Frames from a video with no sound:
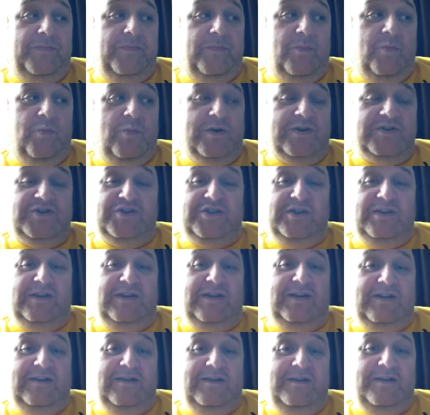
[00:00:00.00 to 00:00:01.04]
Which she
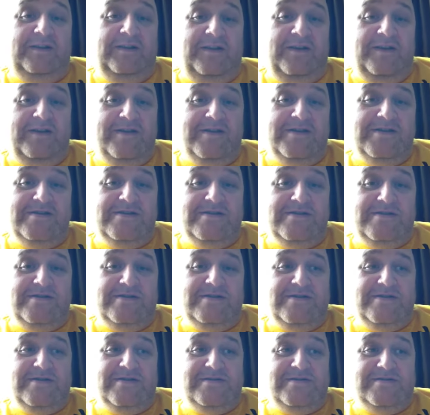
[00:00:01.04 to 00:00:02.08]
did.
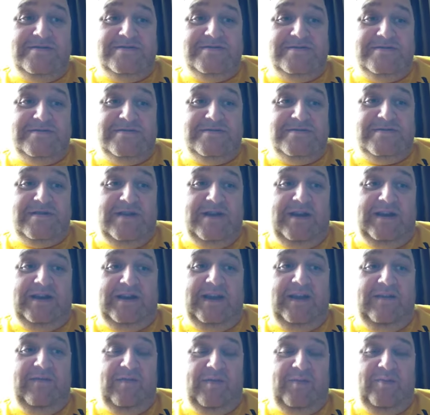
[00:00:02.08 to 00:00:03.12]
And I
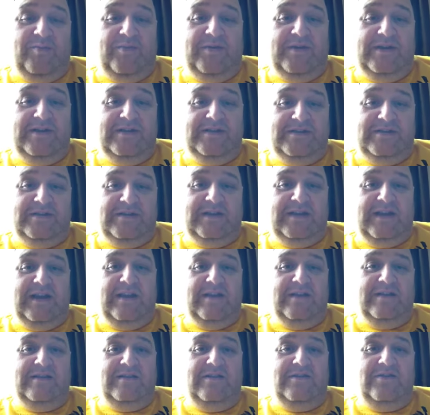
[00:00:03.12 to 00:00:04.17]
gave her praise to
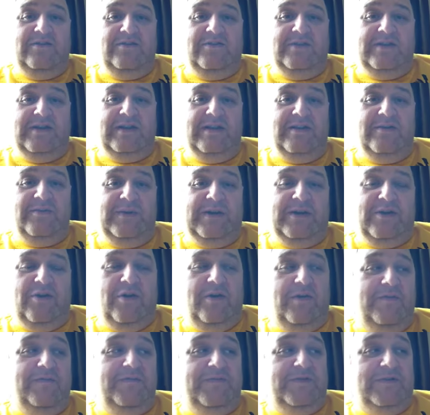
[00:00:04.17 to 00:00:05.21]
get, you know, give her a wee
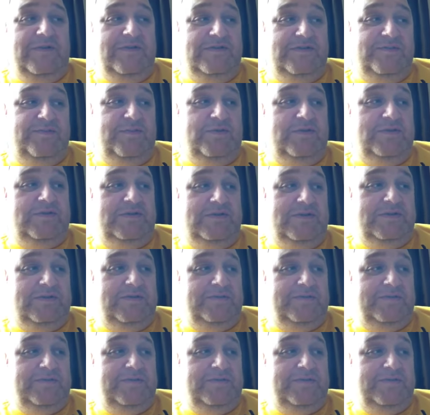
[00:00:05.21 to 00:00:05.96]
confidence boost.